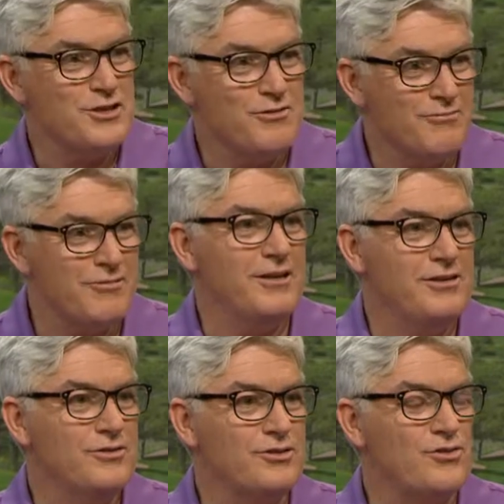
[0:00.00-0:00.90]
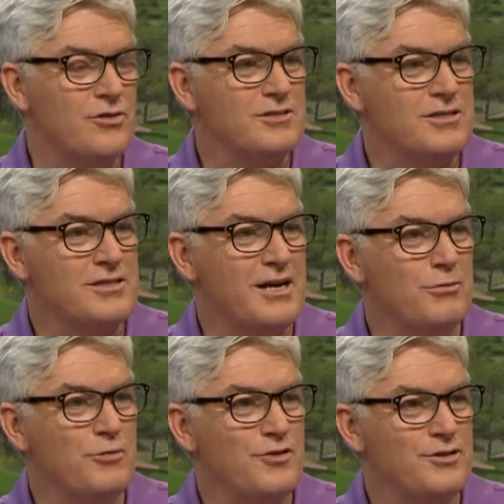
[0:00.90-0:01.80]
a really good, strong,
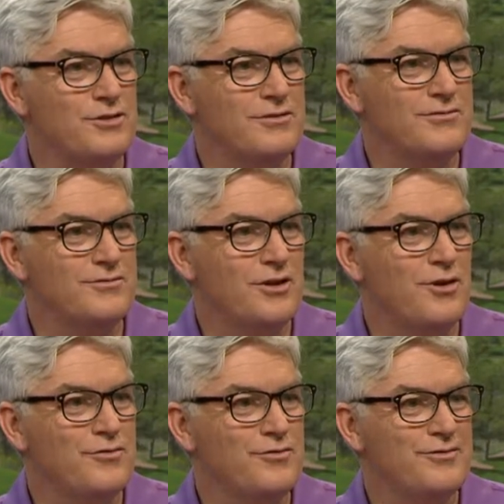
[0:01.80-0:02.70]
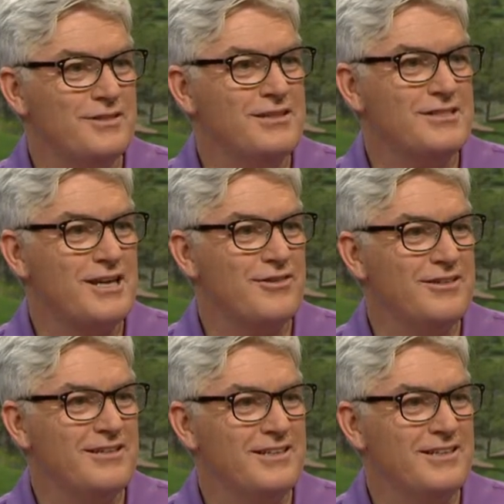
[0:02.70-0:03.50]
sustainable future for golf in this country?